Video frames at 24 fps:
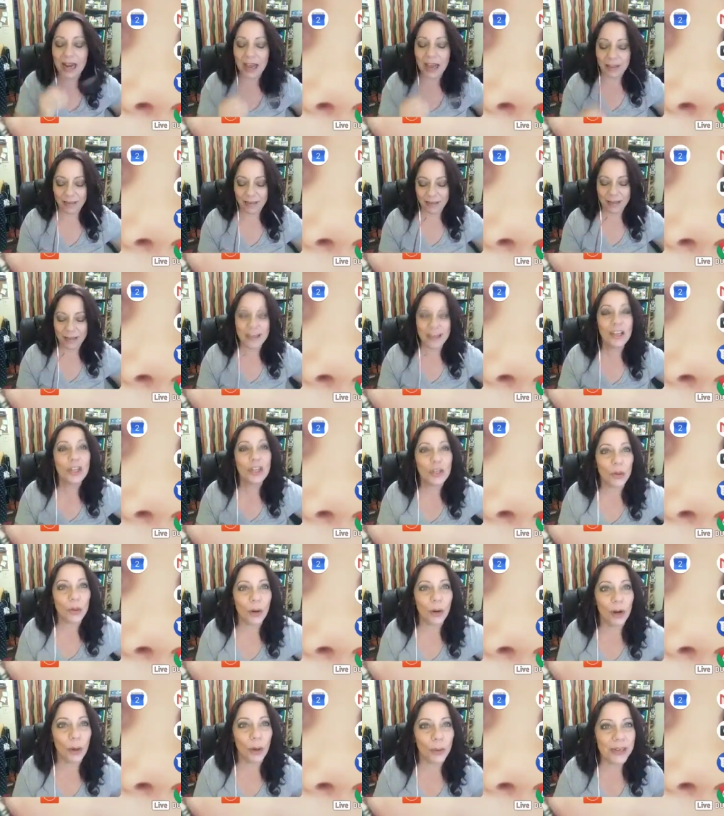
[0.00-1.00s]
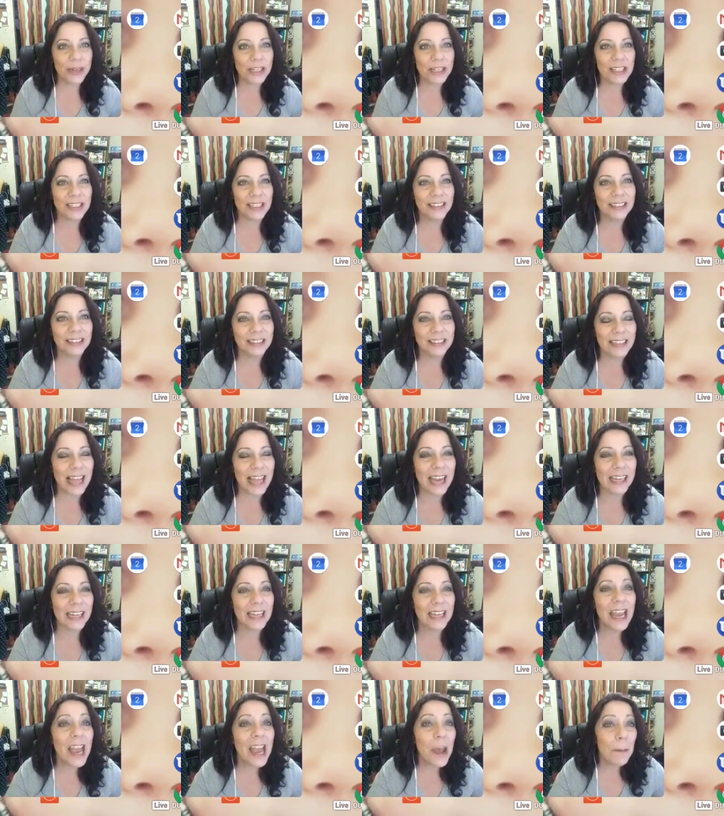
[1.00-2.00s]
I think you're going to like.